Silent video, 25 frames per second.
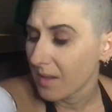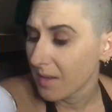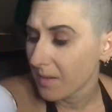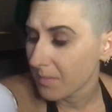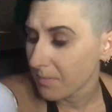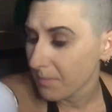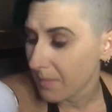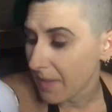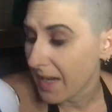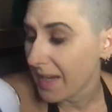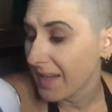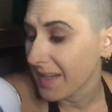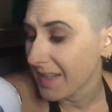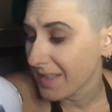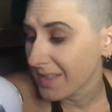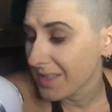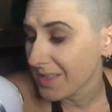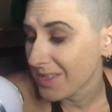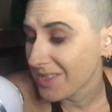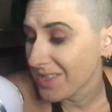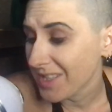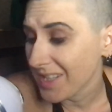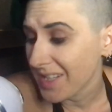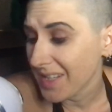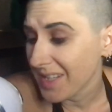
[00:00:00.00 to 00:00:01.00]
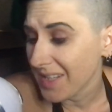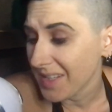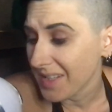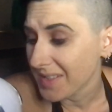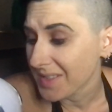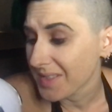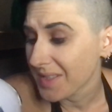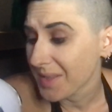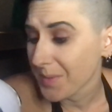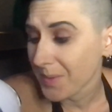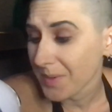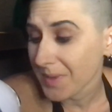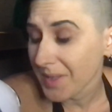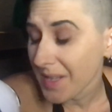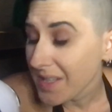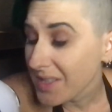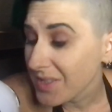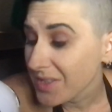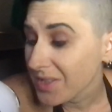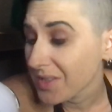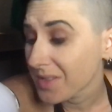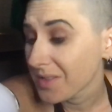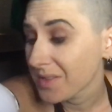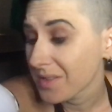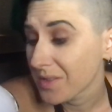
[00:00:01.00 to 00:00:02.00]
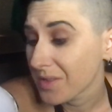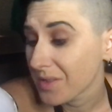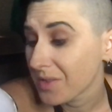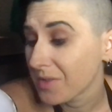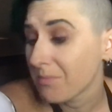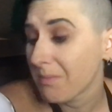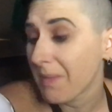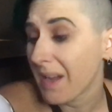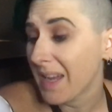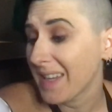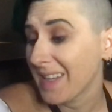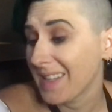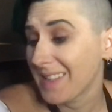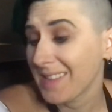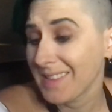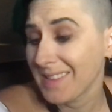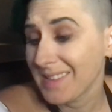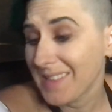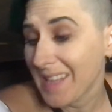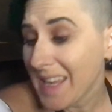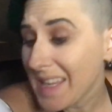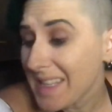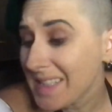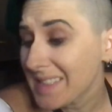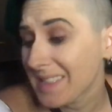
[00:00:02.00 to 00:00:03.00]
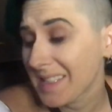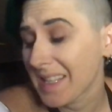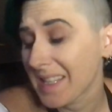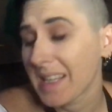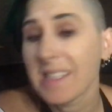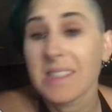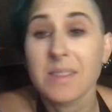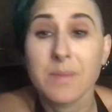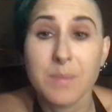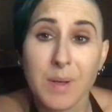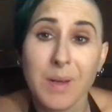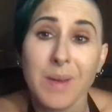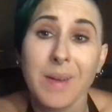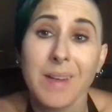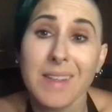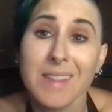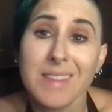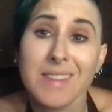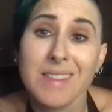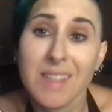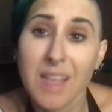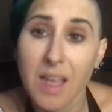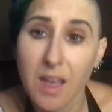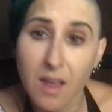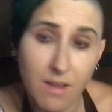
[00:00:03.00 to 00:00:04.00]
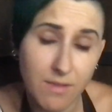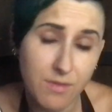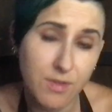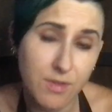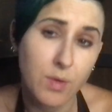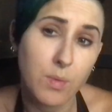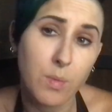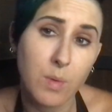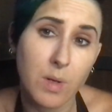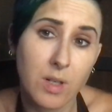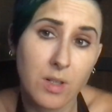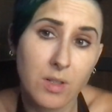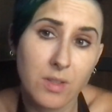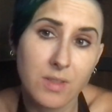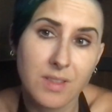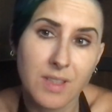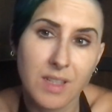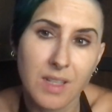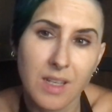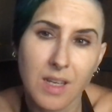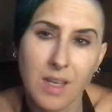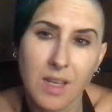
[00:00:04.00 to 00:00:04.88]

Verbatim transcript: My energy is in relation to my intense experience of the world.